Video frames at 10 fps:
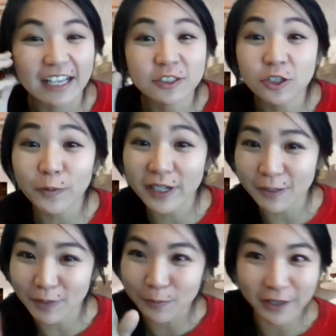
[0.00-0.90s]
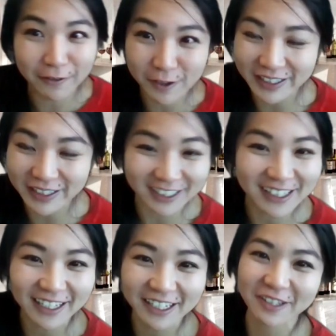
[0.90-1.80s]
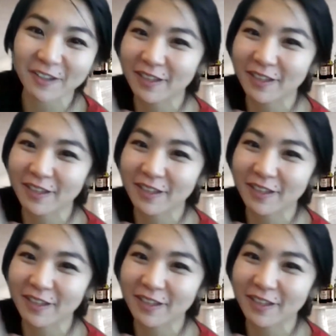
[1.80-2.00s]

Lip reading: So many people, everyone, just letting you know,